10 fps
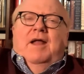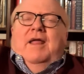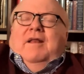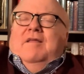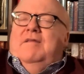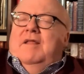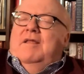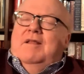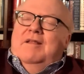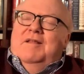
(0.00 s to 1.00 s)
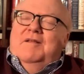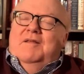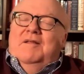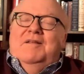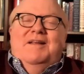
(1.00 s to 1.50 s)
and and isn't
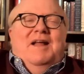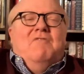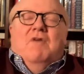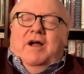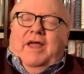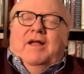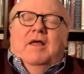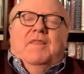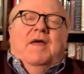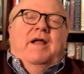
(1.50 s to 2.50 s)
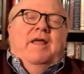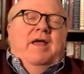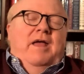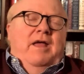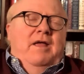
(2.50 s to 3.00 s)
it, isn't it ironic?
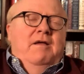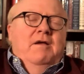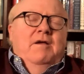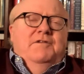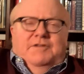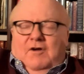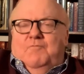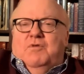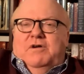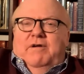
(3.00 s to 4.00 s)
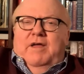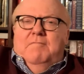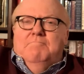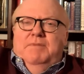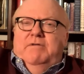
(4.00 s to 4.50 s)
that a self
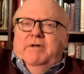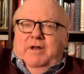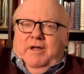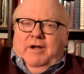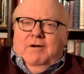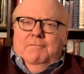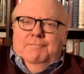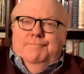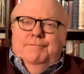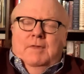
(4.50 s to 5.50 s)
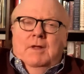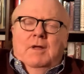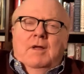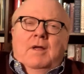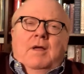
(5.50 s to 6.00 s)
proclaimed billionaire
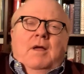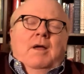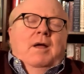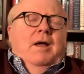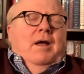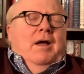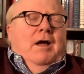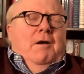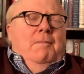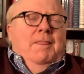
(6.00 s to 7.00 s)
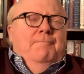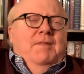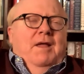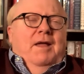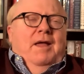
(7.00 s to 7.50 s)

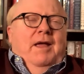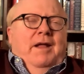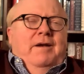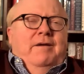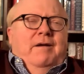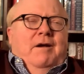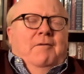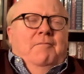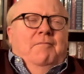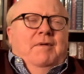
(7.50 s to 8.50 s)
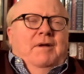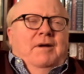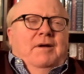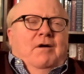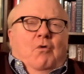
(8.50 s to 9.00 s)
um, and um,
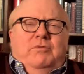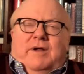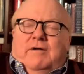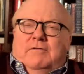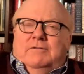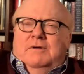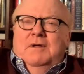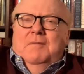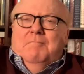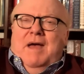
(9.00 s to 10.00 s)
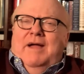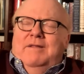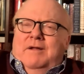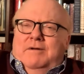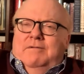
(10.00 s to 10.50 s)
hotel
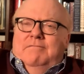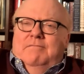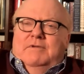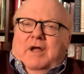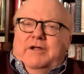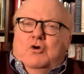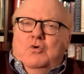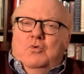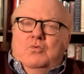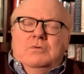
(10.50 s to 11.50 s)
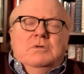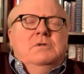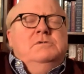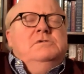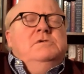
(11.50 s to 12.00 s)
magnate, tycoon,
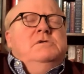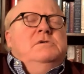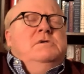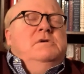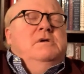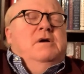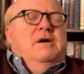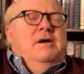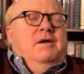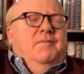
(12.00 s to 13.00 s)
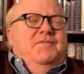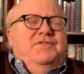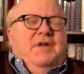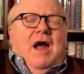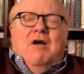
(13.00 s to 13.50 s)
um,
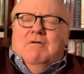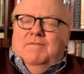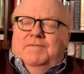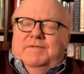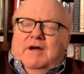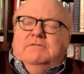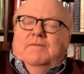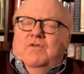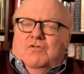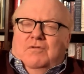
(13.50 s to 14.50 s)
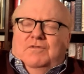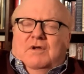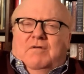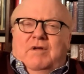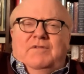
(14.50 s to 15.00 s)
star of a television
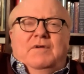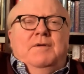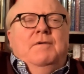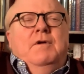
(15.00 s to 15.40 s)
series